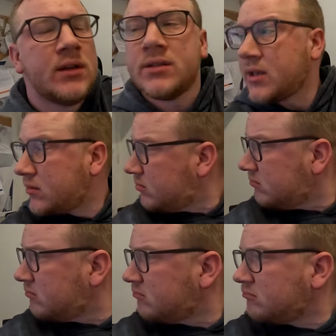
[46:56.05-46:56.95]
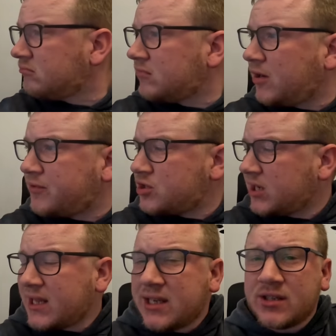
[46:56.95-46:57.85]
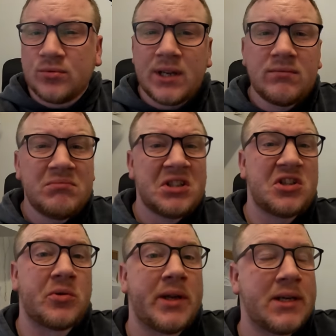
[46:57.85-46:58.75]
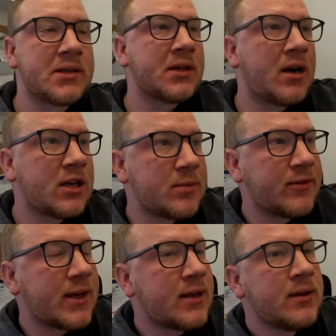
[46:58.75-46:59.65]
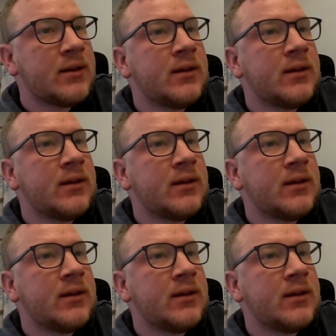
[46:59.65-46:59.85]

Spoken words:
So, hopefully you can get that sold now. It's actually quite a decent car, to be fair.